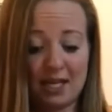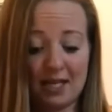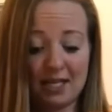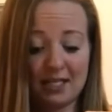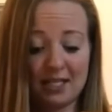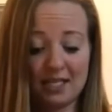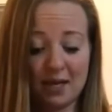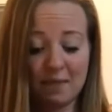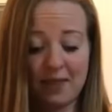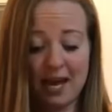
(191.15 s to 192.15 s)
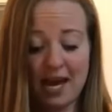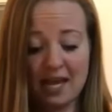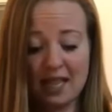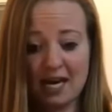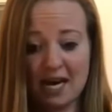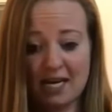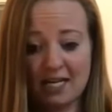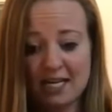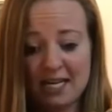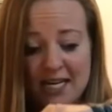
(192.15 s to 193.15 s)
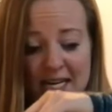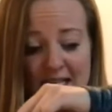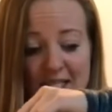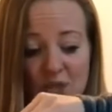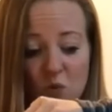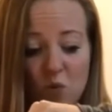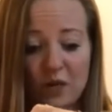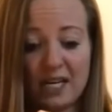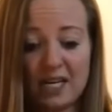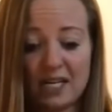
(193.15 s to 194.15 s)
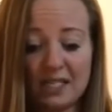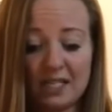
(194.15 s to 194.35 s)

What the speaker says: Let's dump that in there as well.